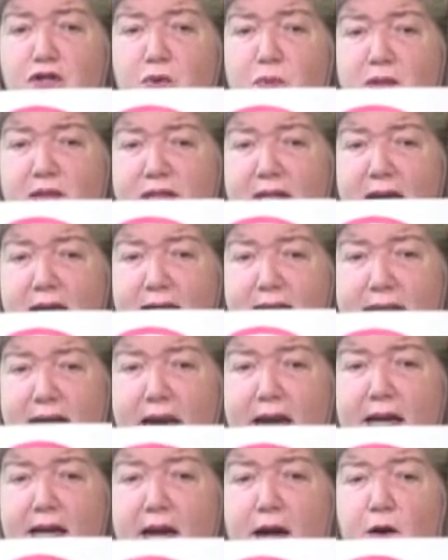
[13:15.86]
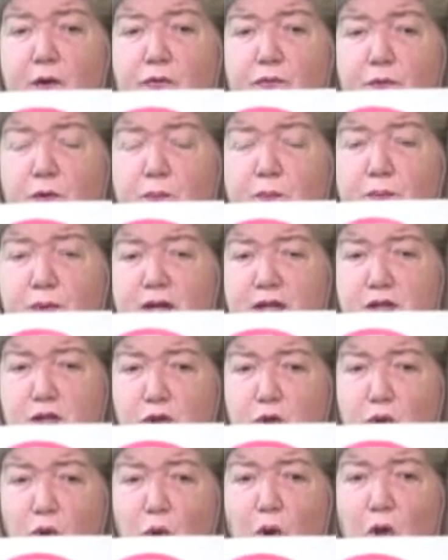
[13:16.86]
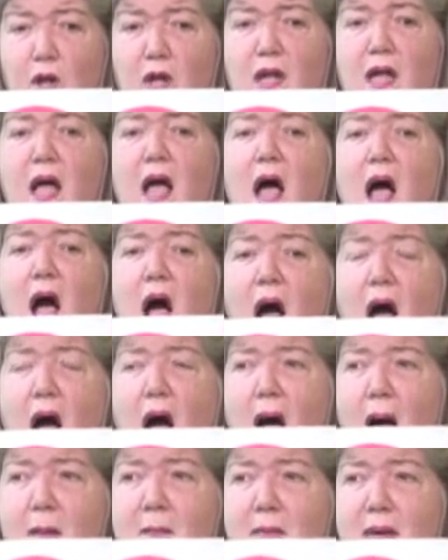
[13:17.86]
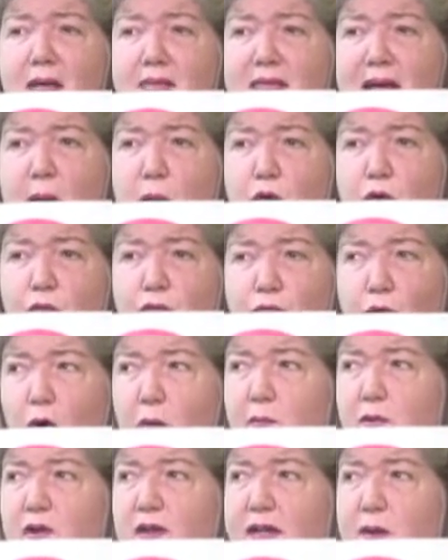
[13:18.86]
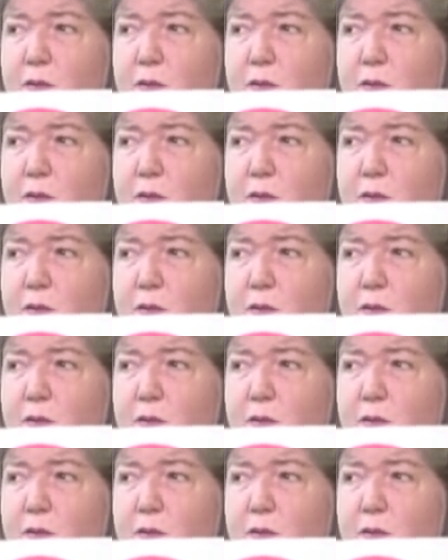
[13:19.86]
to attend daycare through preschool that formerly